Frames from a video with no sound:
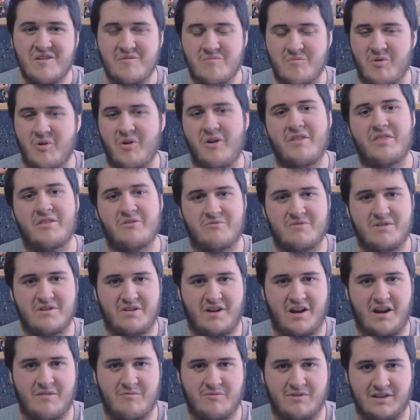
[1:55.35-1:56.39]
More on the rear
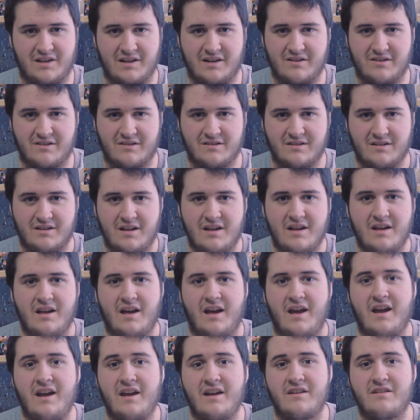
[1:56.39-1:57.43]
camera later.
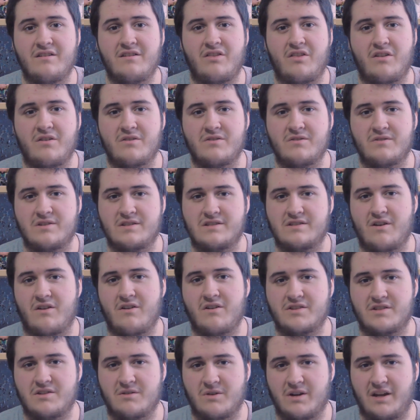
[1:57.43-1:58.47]
And there's
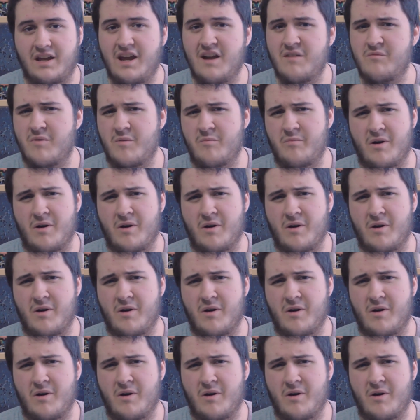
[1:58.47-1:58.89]
also a camera